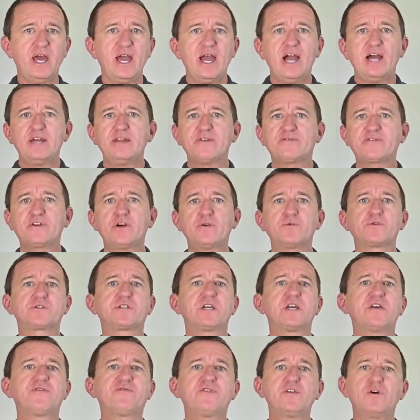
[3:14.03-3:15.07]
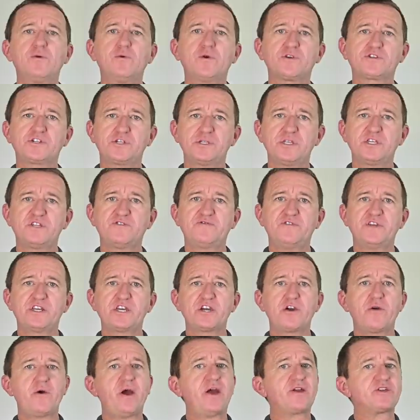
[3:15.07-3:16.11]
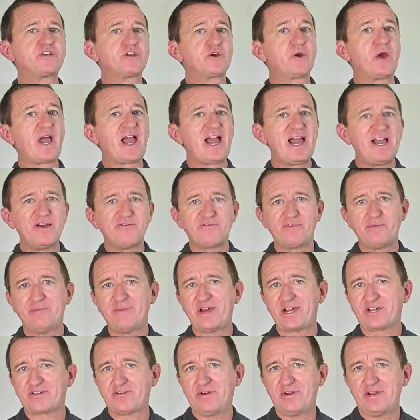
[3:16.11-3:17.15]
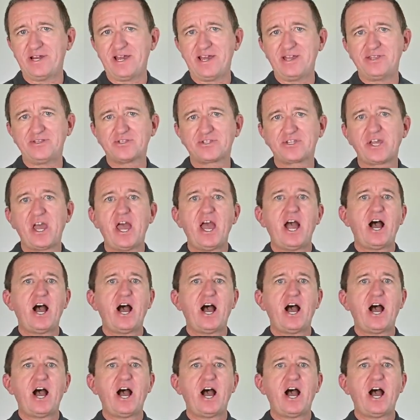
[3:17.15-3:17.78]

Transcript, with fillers: And of course, if you're watching this video and you have a macro lens,